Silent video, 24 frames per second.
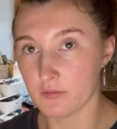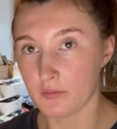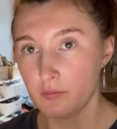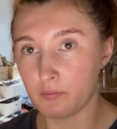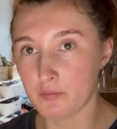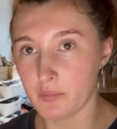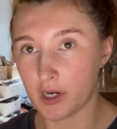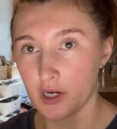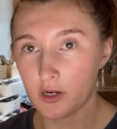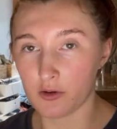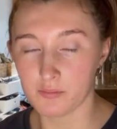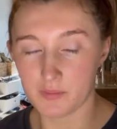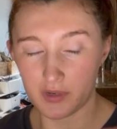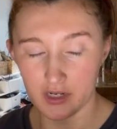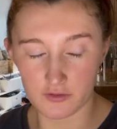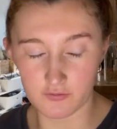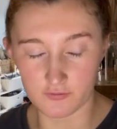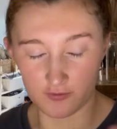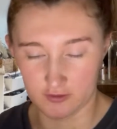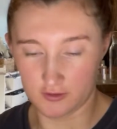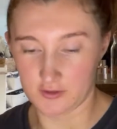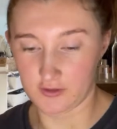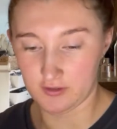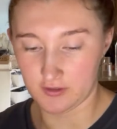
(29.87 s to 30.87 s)
Bare
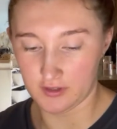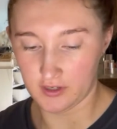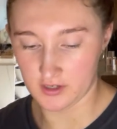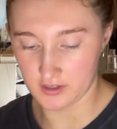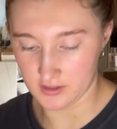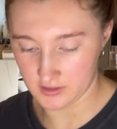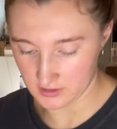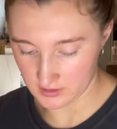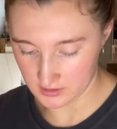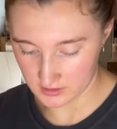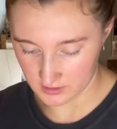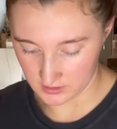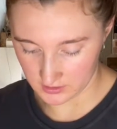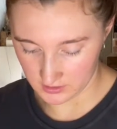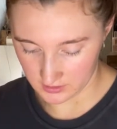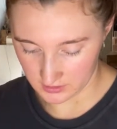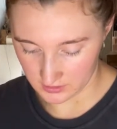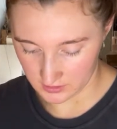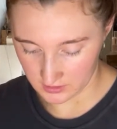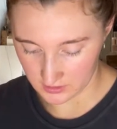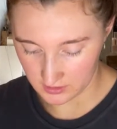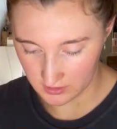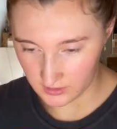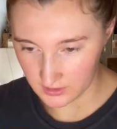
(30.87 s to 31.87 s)
Minerals
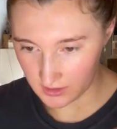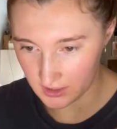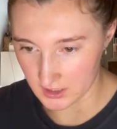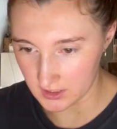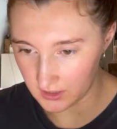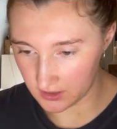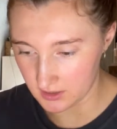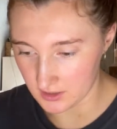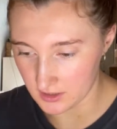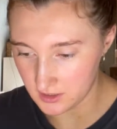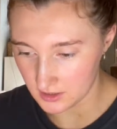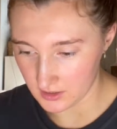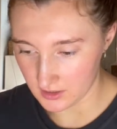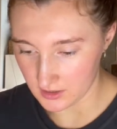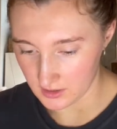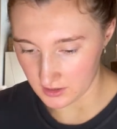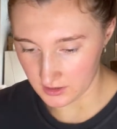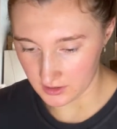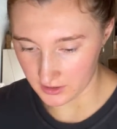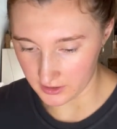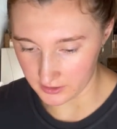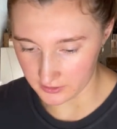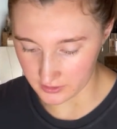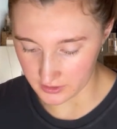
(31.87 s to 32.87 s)
tinted
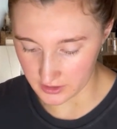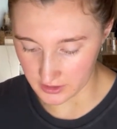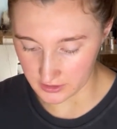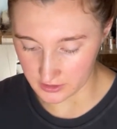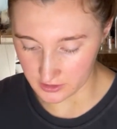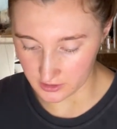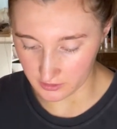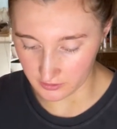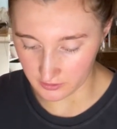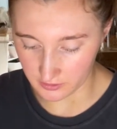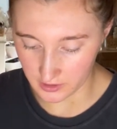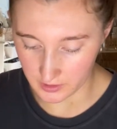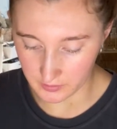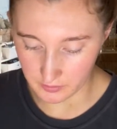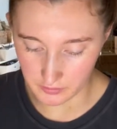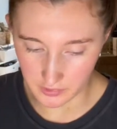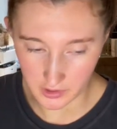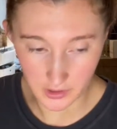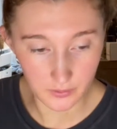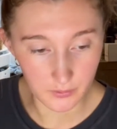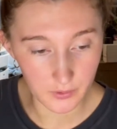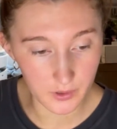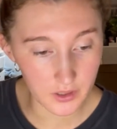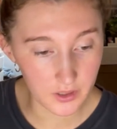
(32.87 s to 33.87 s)
hydrating gel cream when I
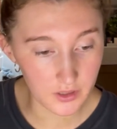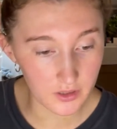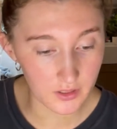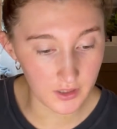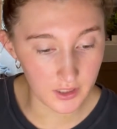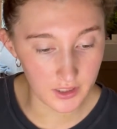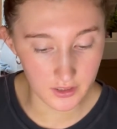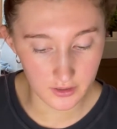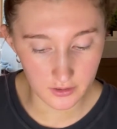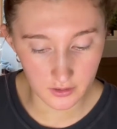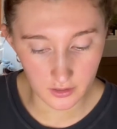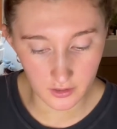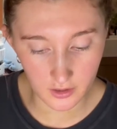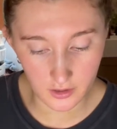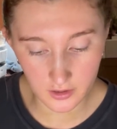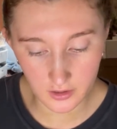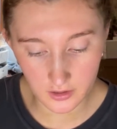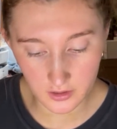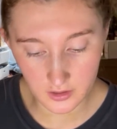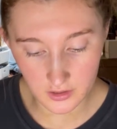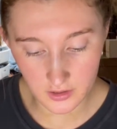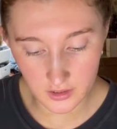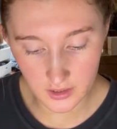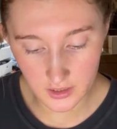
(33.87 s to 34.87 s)
want a lighter look.
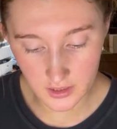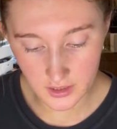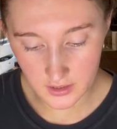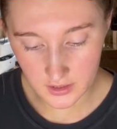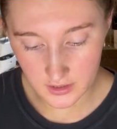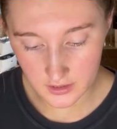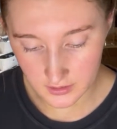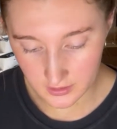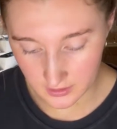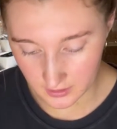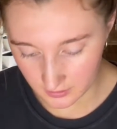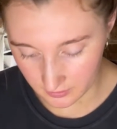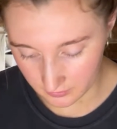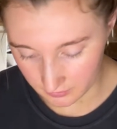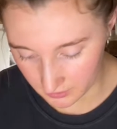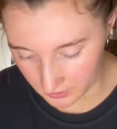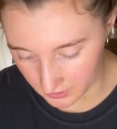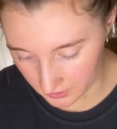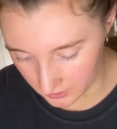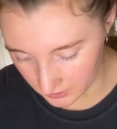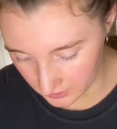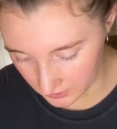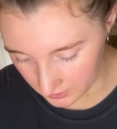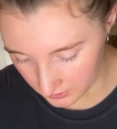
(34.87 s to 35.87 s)
That's what I
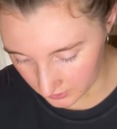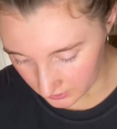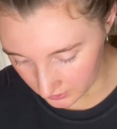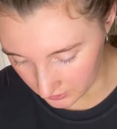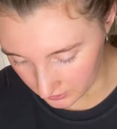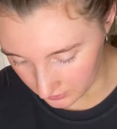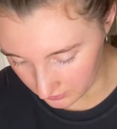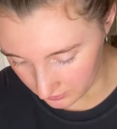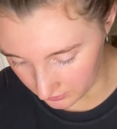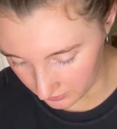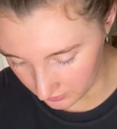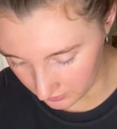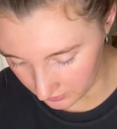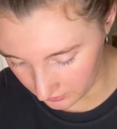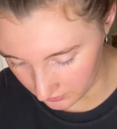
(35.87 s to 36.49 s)
use.